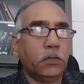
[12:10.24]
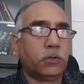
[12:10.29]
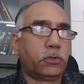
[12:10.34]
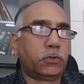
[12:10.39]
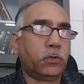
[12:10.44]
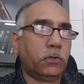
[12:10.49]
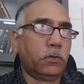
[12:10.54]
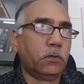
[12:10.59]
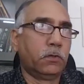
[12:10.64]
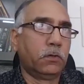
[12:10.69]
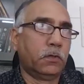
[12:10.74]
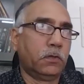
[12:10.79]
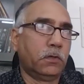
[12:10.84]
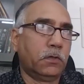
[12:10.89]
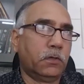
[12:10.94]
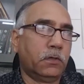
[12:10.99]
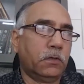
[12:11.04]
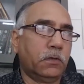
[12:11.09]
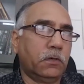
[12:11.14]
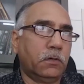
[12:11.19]

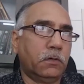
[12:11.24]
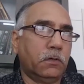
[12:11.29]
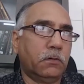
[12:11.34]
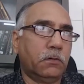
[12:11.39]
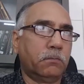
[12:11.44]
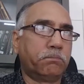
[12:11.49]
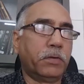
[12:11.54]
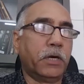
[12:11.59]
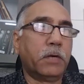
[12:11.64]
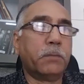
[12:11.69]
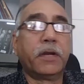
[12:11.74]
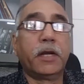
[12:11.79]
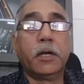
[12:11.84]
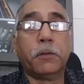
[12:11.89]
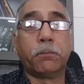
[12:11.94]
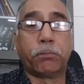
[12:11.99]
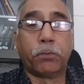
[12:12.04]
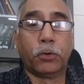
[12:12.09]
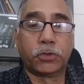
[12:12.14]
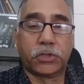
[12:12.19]
So
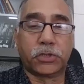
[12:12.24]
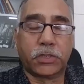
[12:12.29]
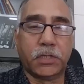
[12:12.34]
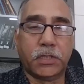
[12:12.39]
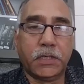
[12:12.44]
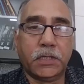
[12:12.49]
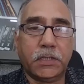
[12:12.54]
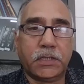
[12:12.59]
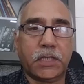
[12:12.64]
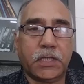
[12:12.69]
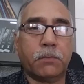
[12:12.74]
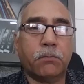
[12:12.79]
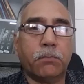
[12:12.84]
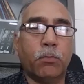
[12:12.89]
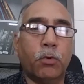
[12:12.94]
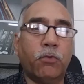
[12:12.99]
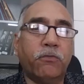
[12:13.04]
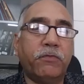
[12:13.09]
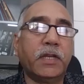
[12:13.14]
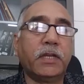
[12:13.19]
permanent postings
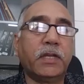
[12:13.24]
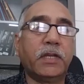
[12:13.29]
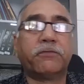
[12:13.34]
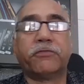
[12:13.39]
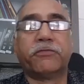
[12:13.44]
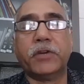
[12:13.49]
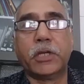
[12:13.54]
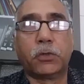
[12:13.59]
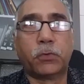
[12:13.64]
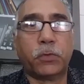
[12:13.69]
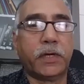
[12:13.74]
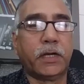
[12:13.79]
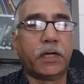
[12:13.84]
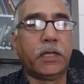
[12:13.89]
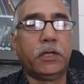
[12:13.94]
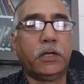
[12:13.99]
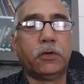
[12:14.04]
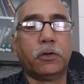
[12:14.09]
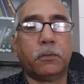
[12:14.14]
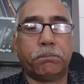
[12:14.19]
and moving
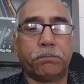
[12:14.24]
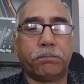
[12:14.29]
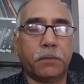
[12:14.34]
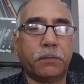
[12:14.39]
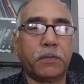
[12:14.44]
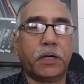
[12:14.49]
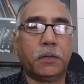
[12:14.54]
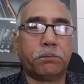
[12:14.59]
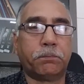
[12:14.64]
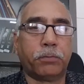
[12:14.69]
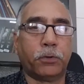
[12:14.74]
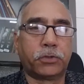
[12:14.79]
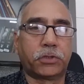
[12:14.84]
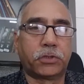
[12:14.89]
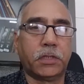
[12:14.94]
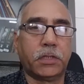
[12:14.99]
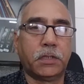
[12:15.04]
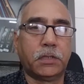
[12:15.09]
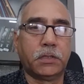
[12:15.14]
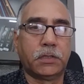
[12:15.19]
frequently on permanent
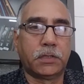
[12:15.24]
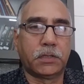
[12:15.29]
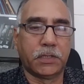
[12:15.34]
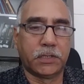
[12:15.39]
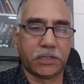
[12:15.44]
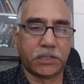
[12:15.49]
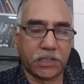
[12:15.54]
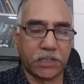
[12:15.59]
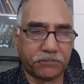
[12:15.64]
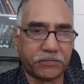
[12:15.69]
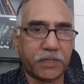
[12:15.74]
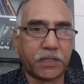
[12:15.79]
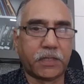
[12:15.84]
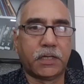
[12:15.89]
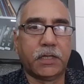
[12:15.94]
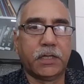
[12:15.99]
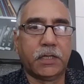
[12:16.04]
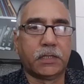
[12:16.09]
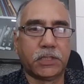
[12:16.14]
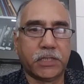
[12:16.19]
postings is
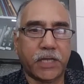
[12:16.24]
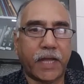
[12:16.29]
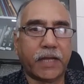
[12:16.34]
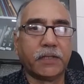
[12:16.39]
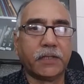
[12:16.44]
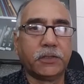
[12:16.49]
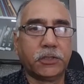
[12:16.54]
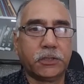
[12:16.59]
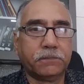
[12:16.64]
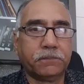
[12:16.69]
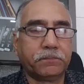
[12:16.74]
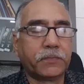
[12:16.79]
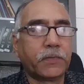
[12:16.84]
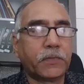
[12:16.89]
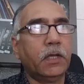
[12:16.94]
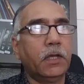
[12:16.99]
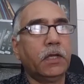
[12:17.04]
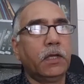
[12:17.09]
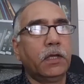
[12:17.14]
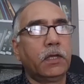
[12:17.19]
definitely a challenge.
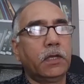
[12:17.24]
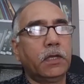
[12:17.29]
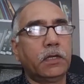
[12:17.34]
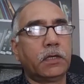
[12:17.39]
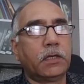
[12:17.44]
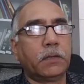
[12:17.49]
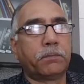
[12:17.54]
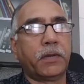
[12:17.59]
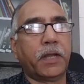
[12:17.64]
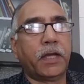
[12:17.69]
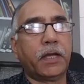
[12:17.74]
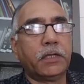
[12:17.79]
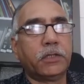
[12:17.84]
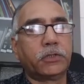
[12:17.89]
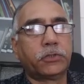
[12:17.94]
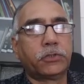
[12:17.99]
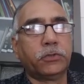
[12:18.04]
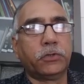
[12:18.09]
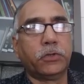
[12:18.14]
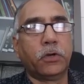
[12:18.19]
It
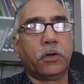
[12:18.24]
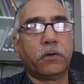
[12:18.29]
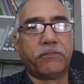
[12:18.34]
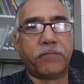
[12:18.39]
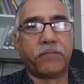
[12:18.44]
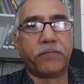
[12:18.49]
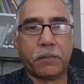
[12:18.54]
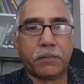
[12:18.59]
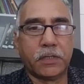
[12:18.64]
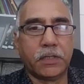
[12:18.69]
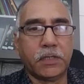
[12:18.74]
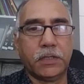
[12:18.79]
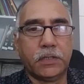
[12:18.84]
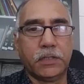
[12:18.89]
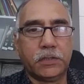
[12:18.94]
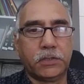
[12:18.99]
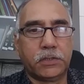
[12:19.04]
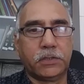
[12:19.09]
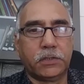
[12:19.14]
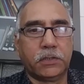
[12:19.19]
applies to your
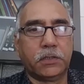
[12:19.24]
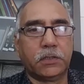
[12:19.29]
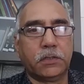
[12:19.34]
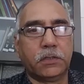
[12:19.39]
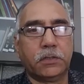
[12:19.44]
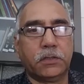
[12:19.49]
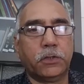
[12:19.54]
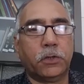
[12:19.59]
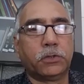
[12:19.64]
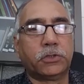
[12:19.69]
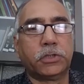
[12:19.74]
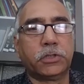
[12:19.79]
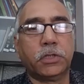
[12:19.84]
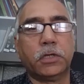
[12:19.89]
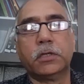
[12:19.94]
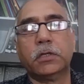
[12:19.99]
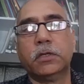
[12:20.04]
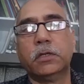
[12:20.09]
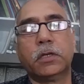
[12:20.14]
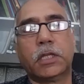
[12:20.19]
families. Your
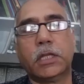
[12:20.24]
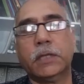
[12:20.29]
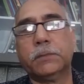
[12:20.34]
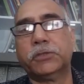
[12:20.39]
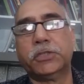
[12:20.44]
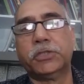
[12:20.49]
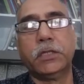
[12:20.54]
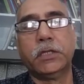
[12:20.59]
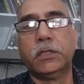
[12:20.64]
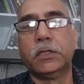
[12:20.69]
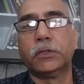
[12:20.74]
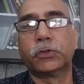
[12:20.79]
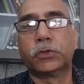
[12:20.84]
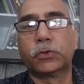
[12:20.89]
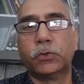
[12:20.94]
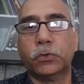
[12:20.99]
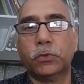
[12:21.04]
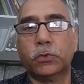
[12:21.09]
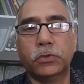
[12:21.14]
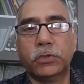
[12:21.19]
children keep changing
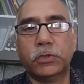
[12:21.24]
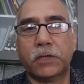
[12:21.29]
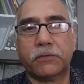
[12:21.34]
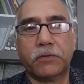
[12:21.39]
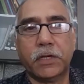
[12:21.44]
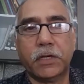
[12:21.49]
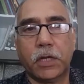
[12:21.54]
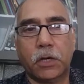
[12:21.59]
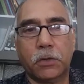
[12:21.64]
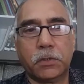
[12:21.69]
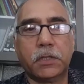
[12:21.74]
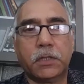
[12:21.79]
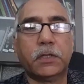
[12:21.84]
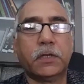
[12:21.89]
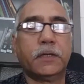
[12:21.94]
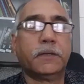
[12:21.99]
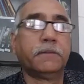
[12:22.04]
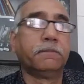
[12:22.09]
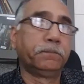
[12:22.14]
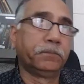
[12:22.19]
schools every now and
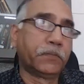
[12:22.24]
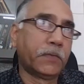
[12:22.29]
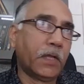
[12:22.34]
then.